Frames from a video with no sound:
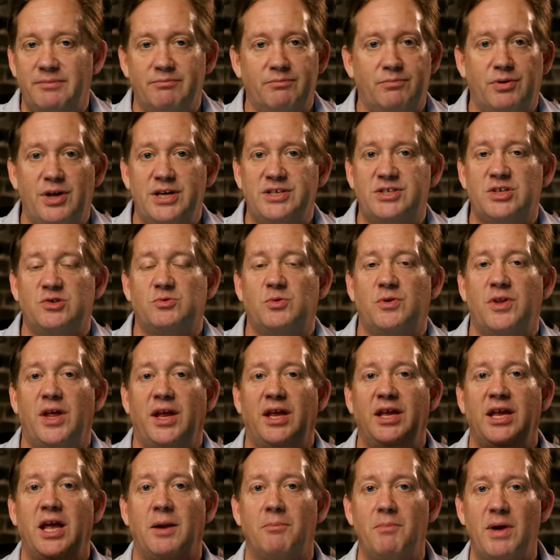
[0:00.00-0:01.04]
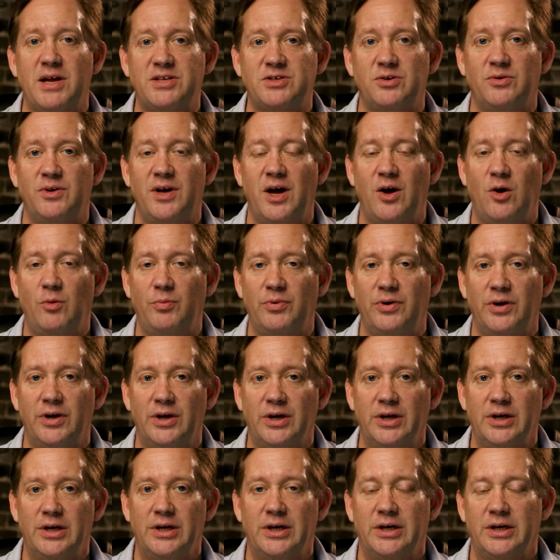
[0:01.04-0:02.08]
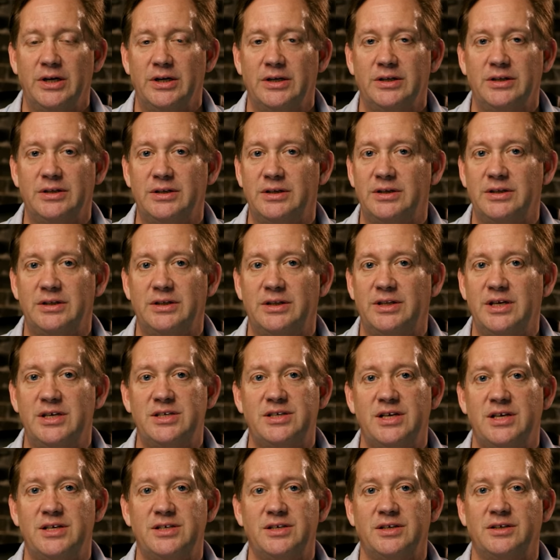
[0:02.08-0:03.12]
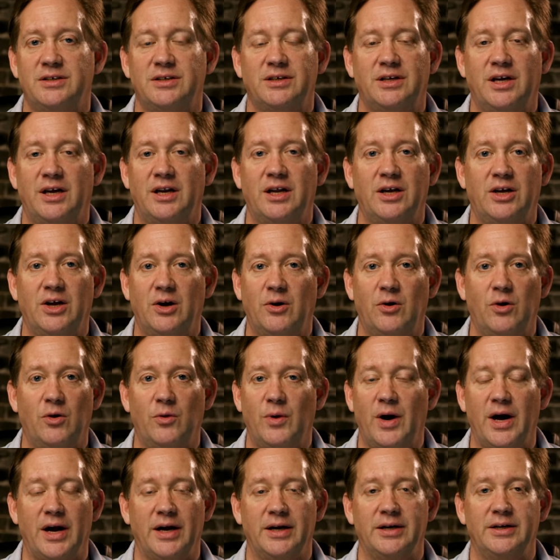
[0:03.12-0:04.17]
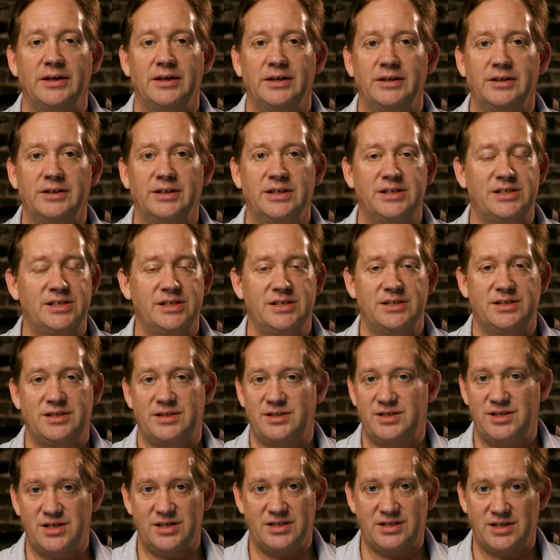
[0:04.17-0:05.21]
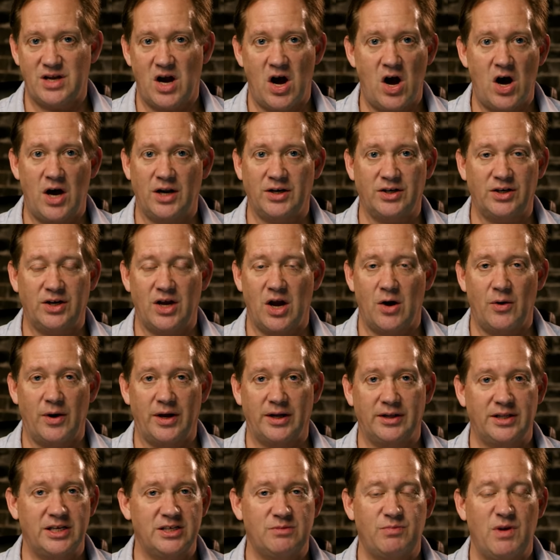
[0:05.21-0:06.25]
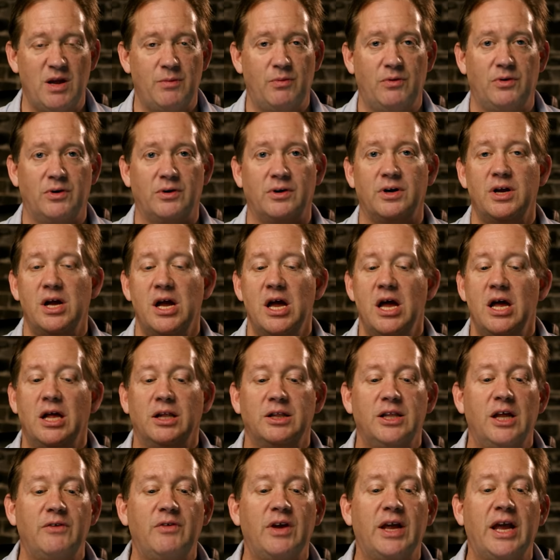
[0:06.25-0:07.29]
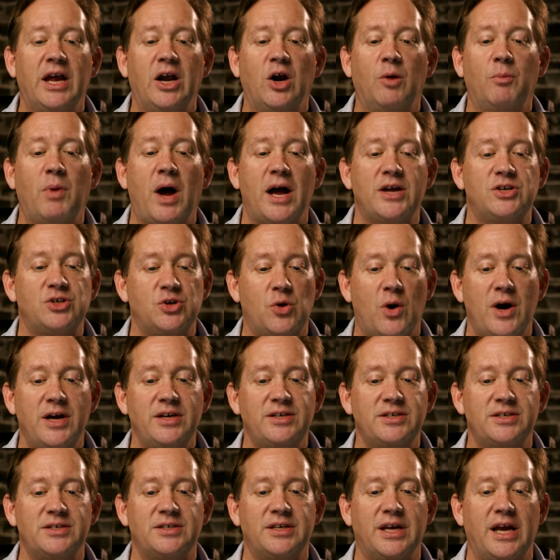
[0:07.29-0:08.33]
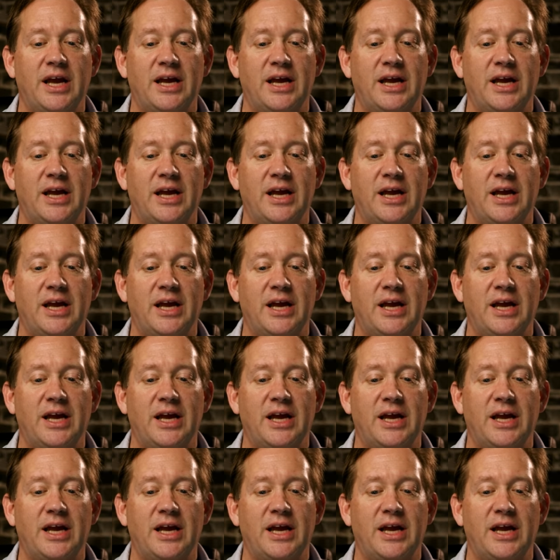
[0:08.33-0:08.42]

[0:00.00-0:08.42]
places where they can get mental help, this isn't going to go away. This is just ongoing. These people are living here by choice.